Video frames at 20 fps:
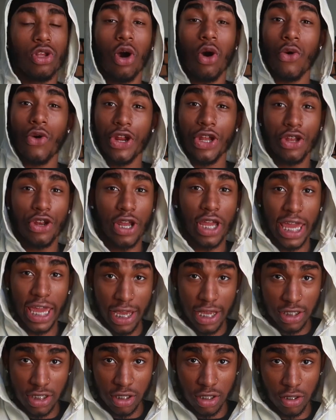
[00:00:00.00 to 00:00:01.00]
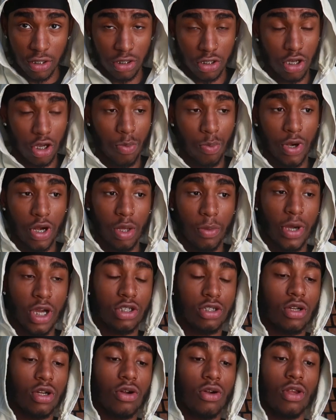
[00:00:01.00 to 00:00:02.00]
lowering your gazing so pretty
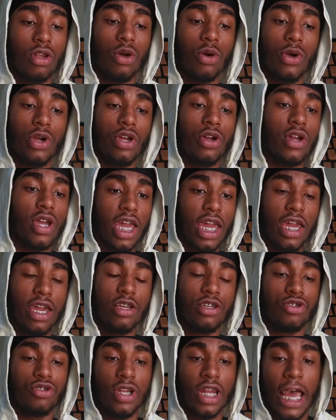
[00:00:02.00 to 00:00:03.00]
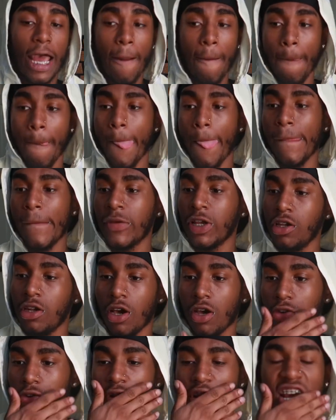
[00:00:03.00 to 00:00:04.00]
much you're gonna lower your gaze you're not you
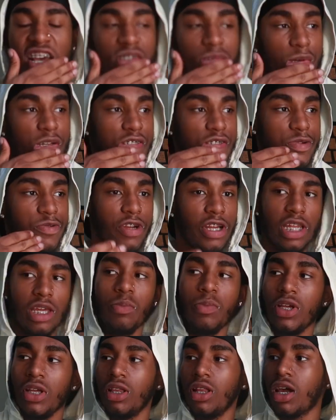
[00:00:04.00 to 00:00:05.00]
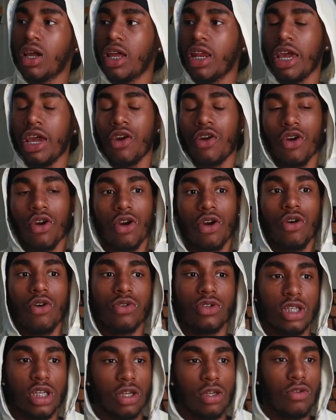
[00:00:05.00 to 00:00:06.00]
know you're not supposed to really be looking at
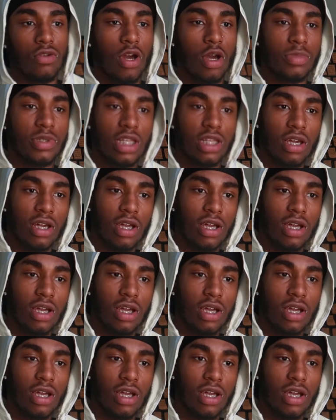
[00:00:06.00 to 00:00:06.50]
girls and you know i'm saying